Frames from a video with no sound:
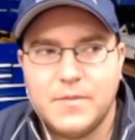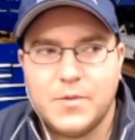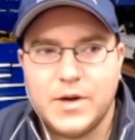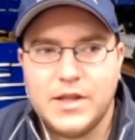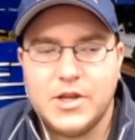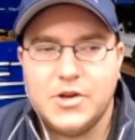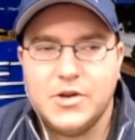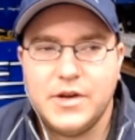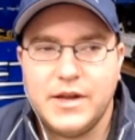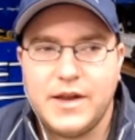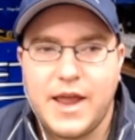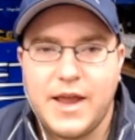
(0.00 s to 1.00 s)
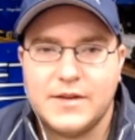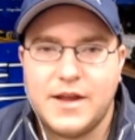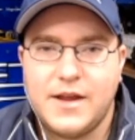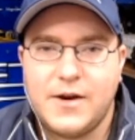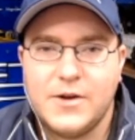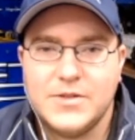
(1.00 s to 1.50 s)
really good
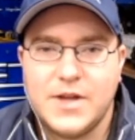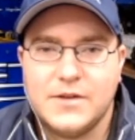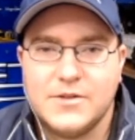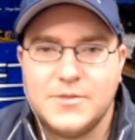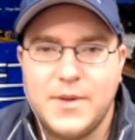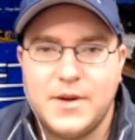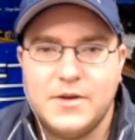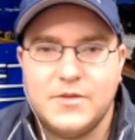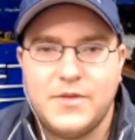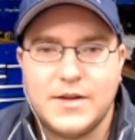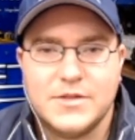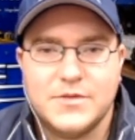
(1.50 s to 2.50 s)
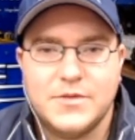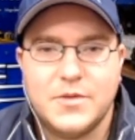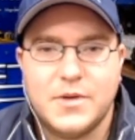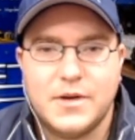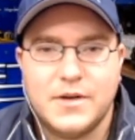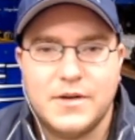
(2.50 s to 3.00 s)
anti-horizontal spinner defense
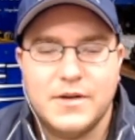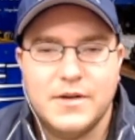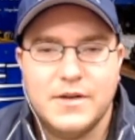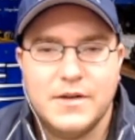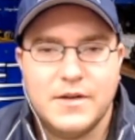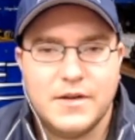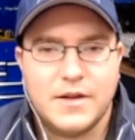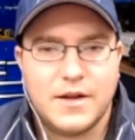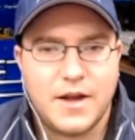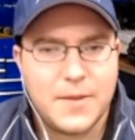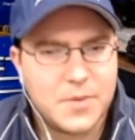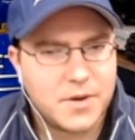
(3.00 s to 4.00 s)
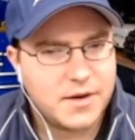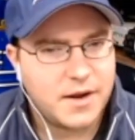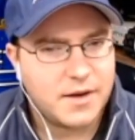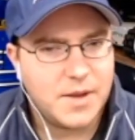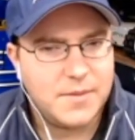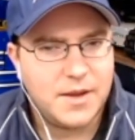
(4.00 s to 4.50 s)
for
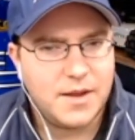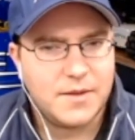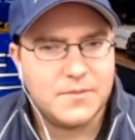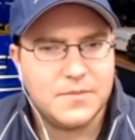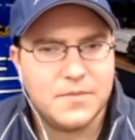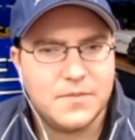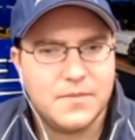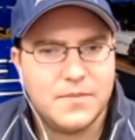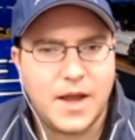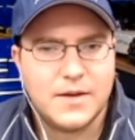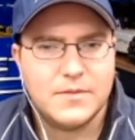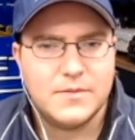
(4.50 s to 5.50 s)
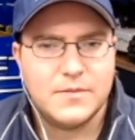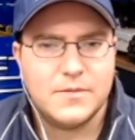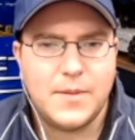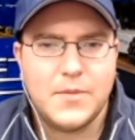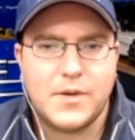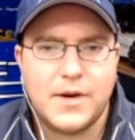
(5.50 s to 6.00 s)
Uppercut. Maybe I'm not
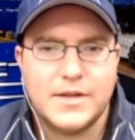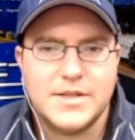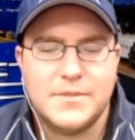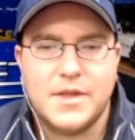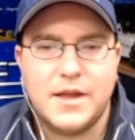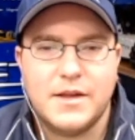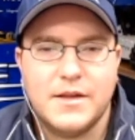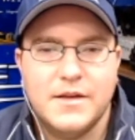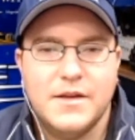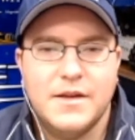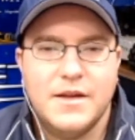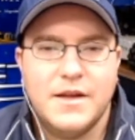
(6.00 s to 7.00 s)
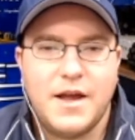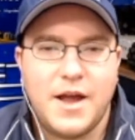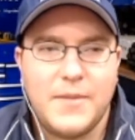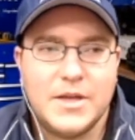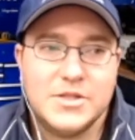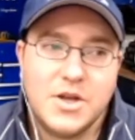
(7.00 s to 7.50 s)
remembering something.
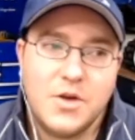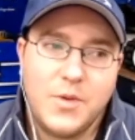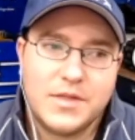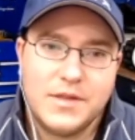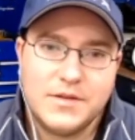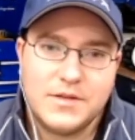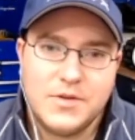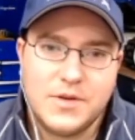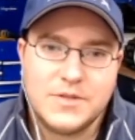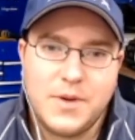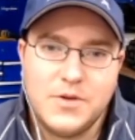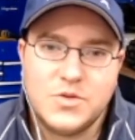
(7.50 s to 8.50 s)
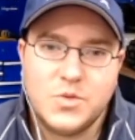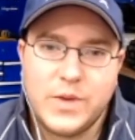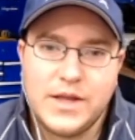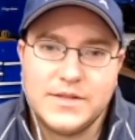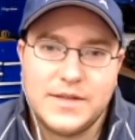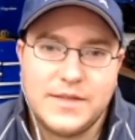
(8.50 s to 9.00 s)
And so with the two exposed
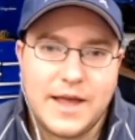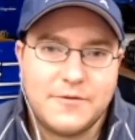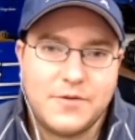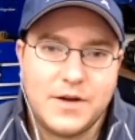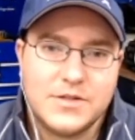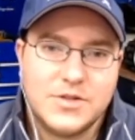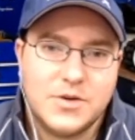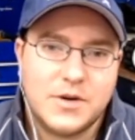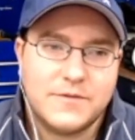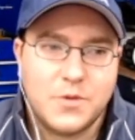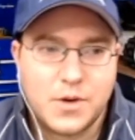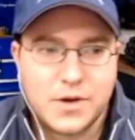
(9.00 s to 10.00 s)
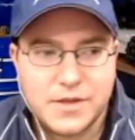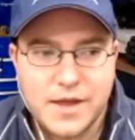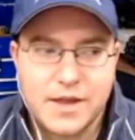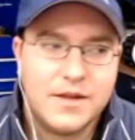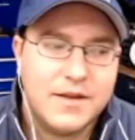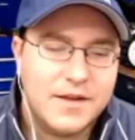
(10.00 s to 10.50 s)
wheels and that front sort of fork
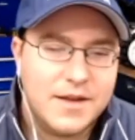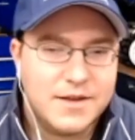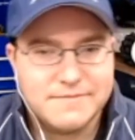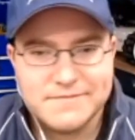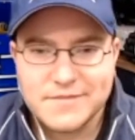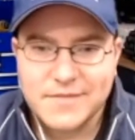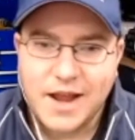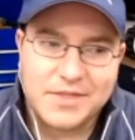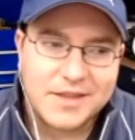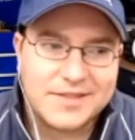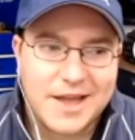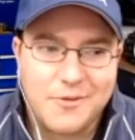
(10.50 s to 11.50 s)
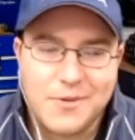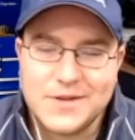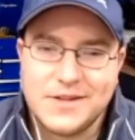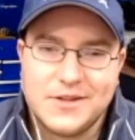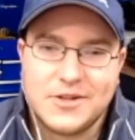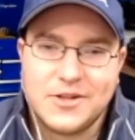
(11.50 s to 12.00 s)
thing, I think that
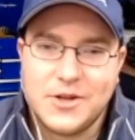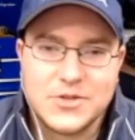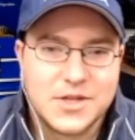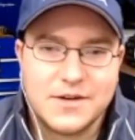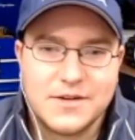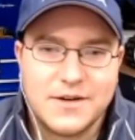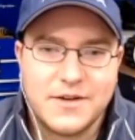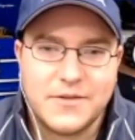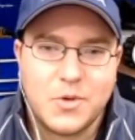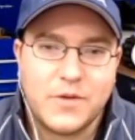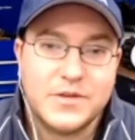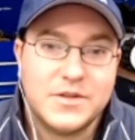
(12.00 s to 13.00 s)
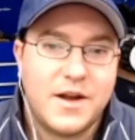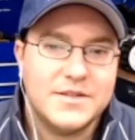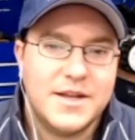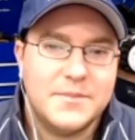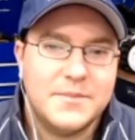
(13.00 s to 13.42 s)
one is a little closer of a more of a toss